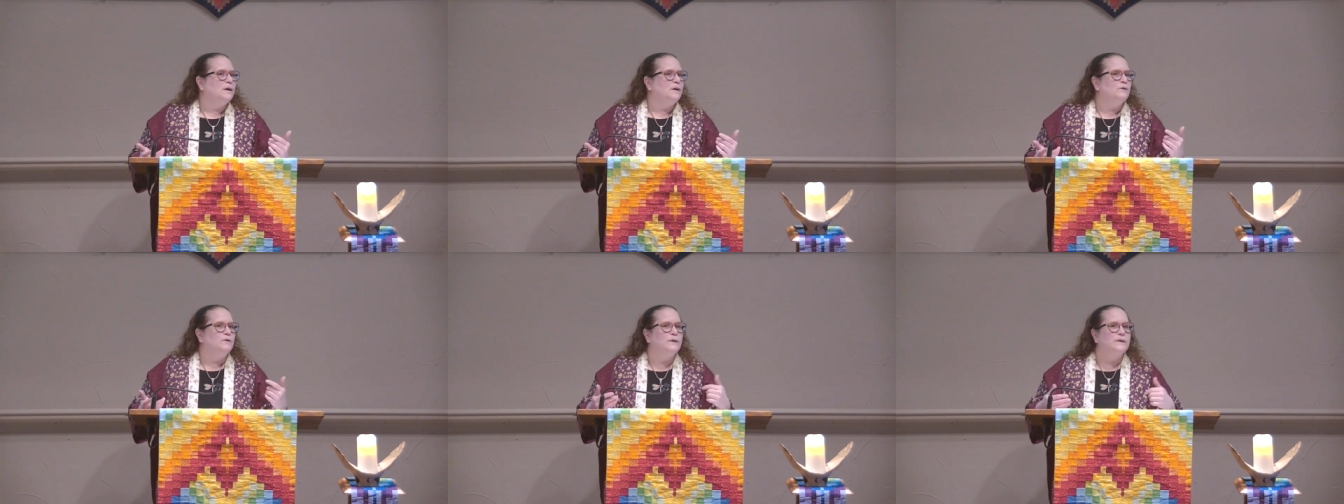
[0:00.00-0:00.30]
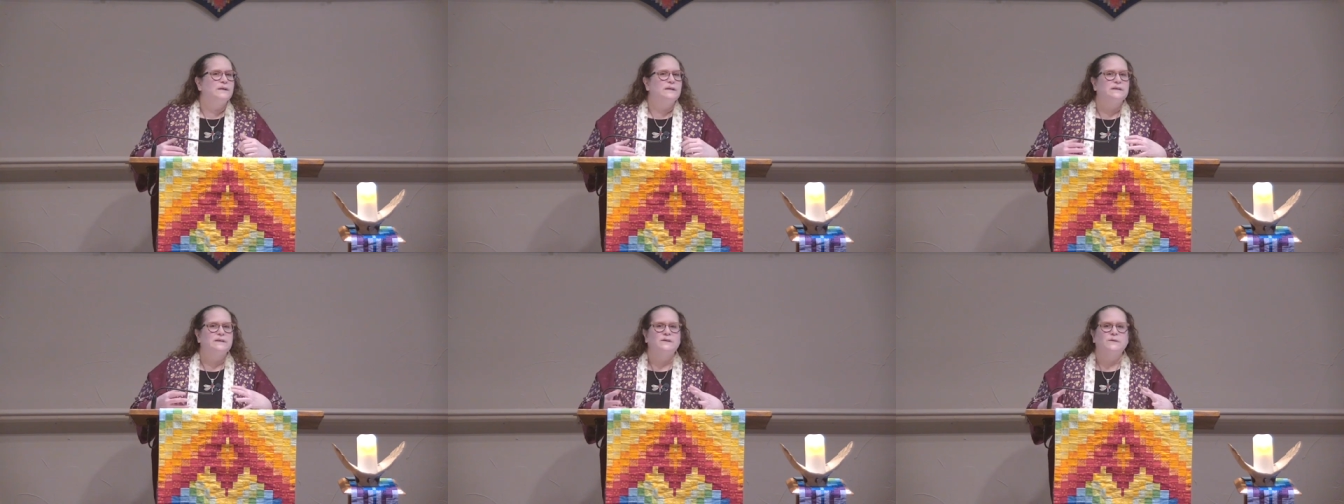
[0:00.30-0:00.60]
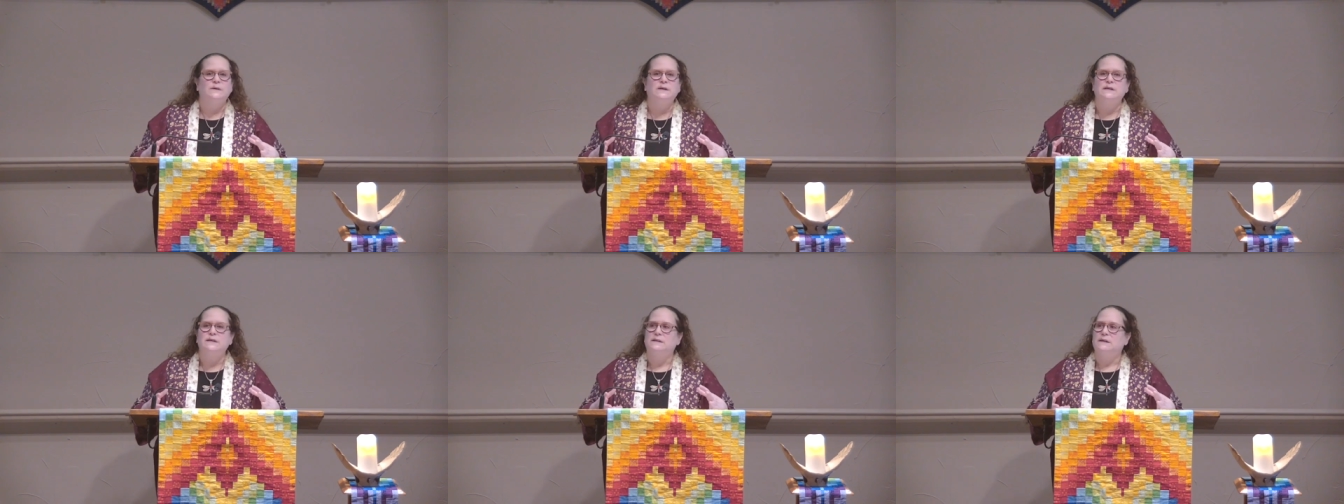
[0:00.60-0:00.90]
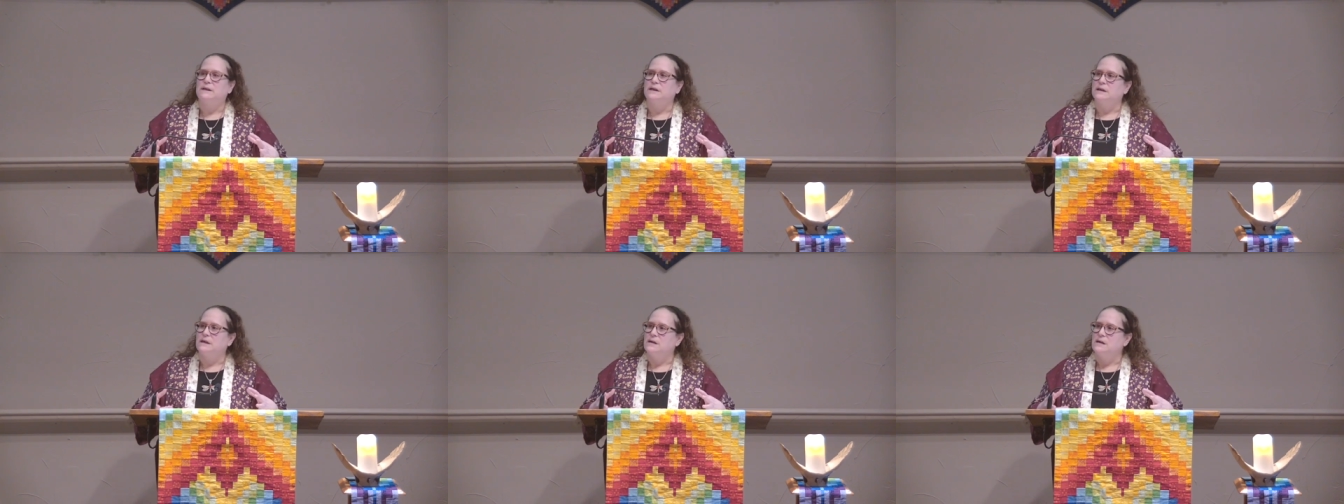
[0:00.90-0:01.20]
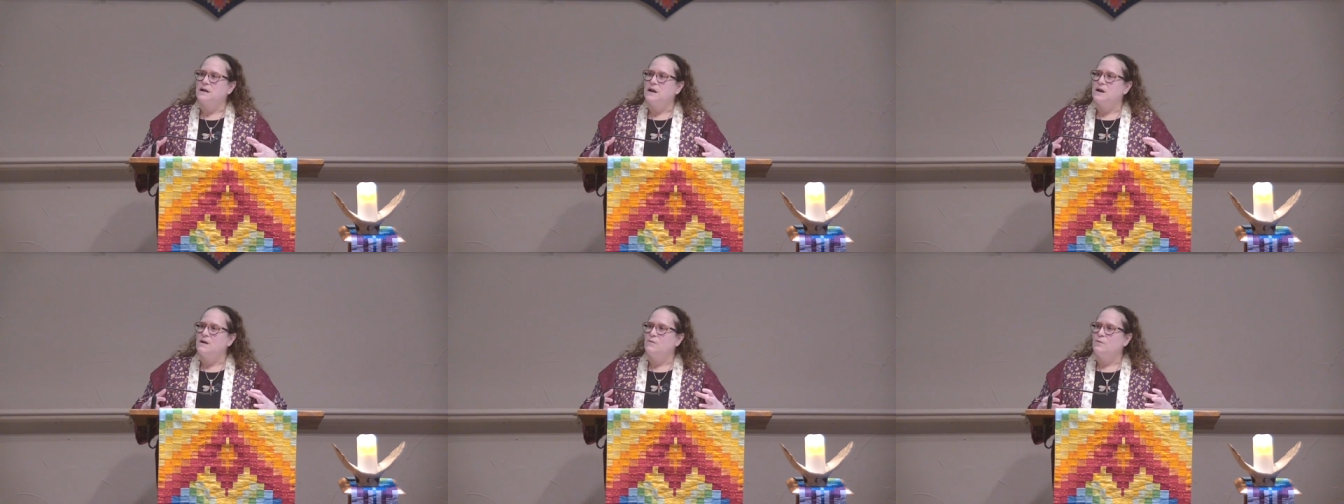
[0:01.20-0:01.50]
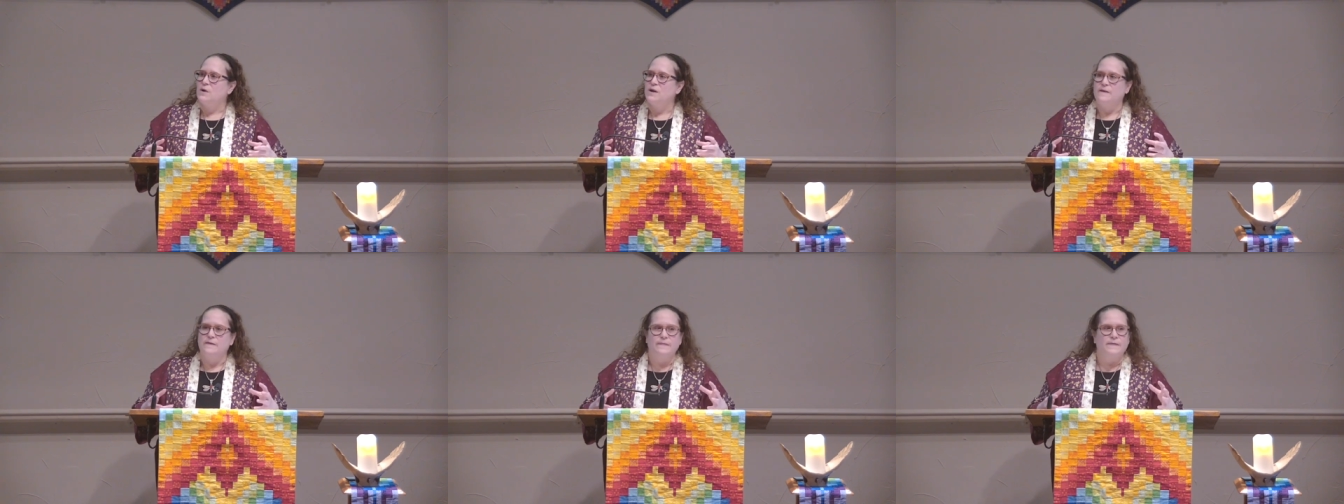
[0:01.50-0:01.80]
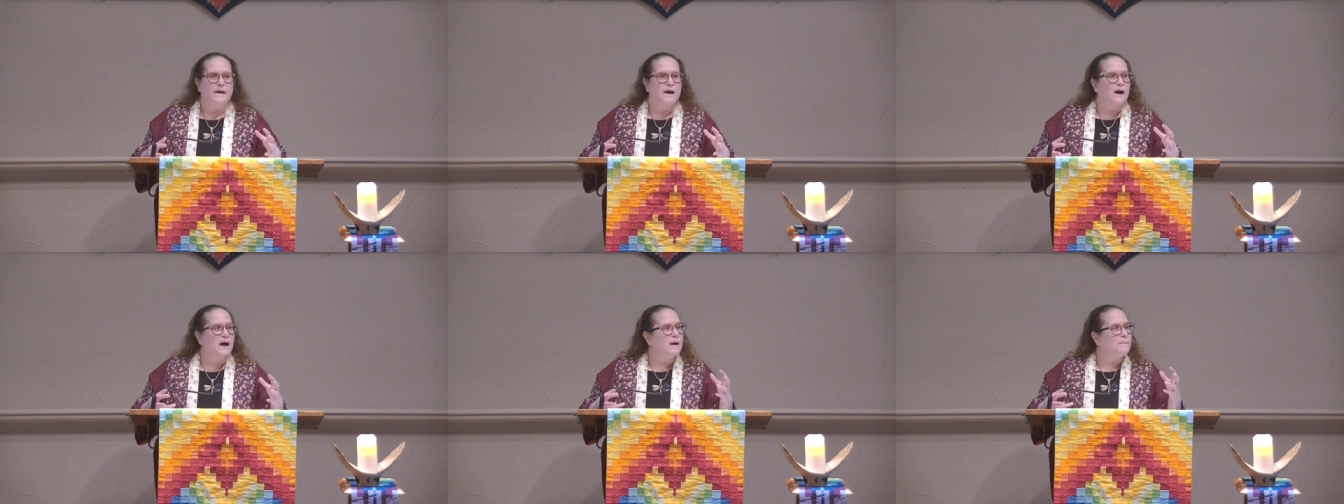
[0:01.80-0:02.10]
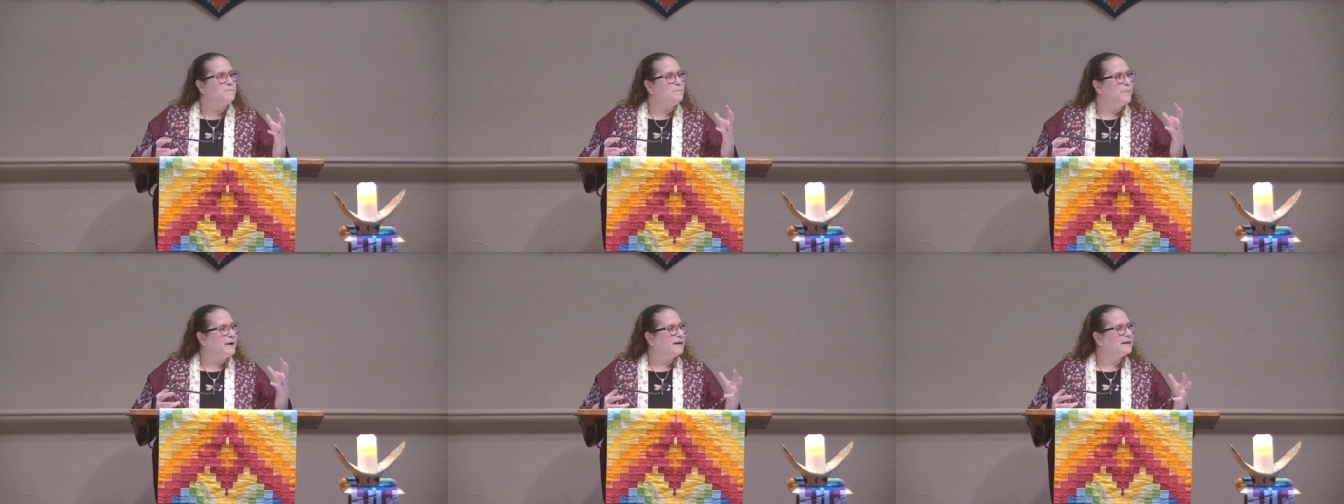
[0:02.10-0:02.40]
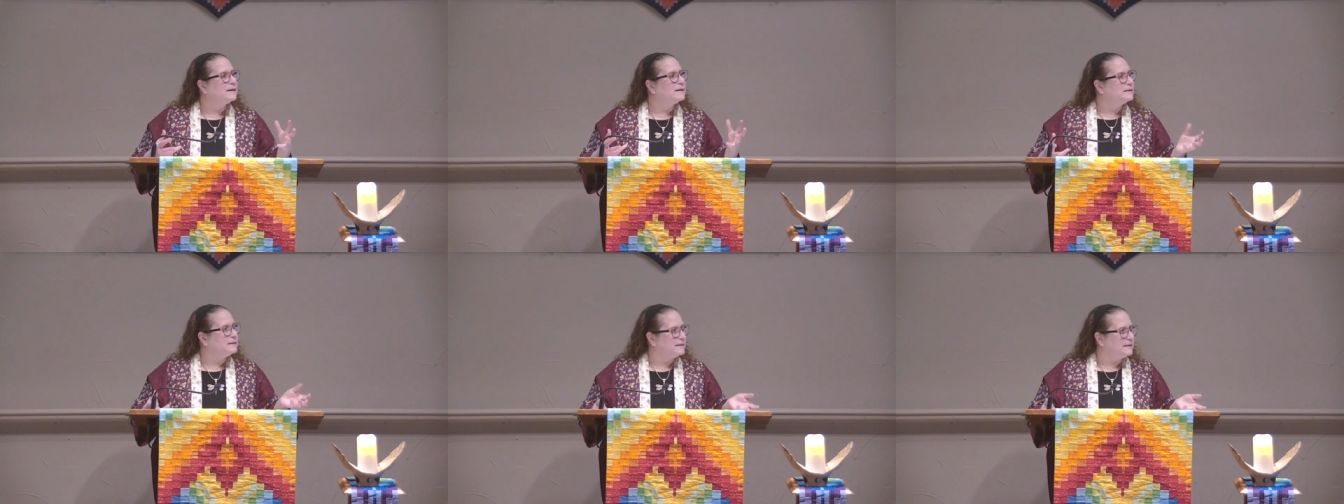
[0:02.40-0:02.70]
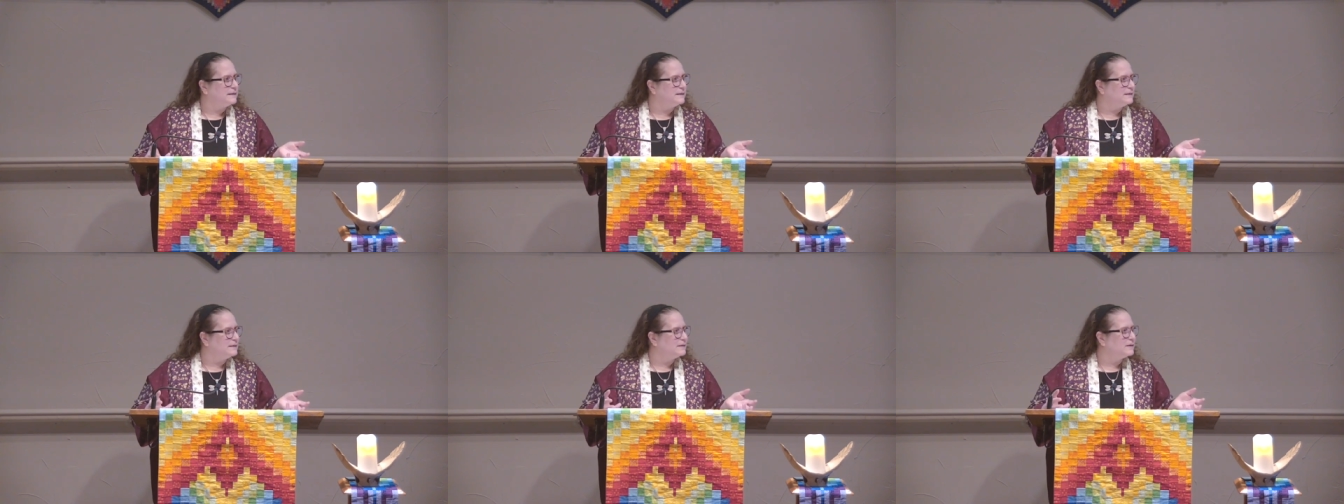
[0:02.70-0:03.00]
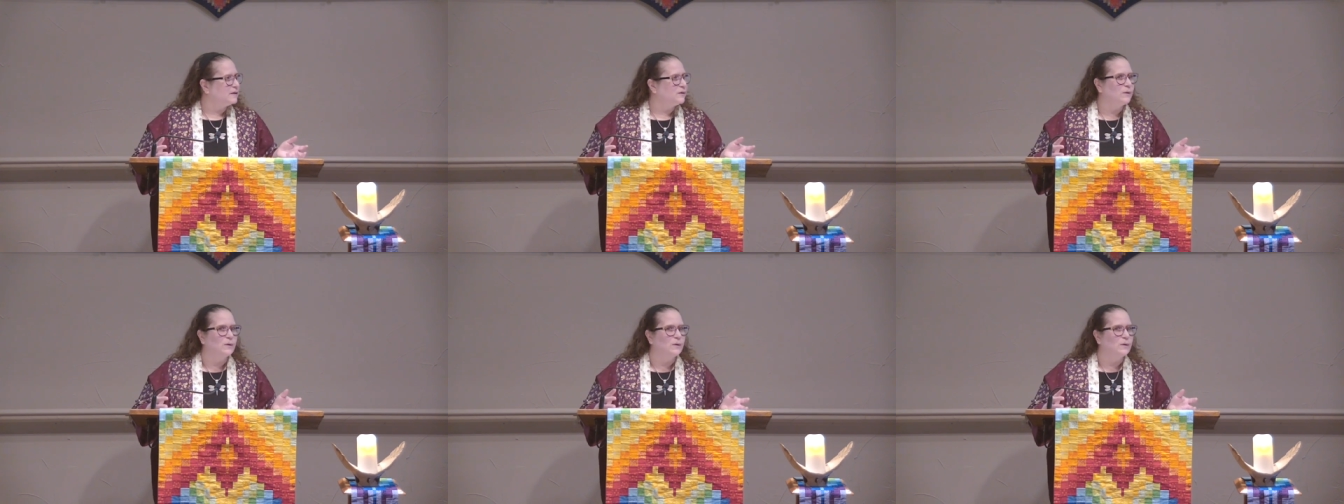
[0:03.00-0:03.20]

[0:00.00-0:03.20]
For this reason, when the Banksons,